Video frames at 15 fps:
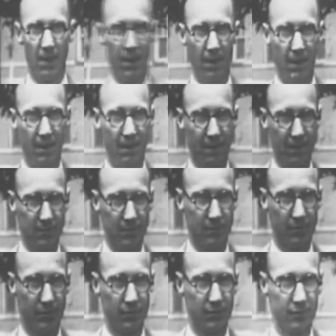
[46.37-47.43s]
had set off the
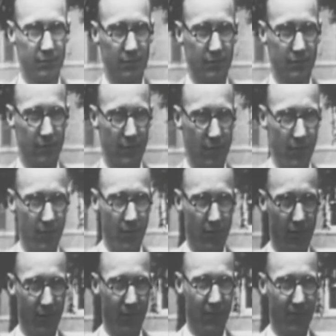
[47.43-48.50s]
fireworks.
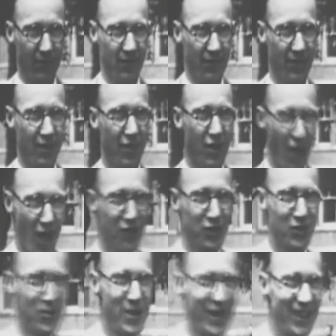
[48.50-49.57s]
John T. Scopes,
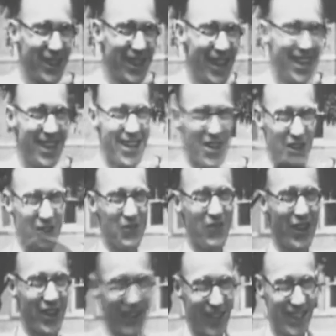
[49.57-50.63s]
a Dayton
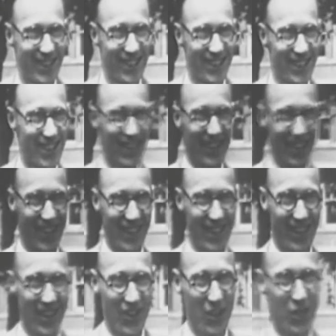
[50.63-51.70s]
biology teacher, had
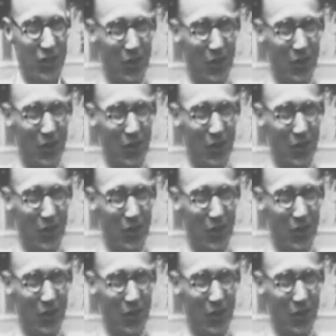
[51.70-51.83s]
decided to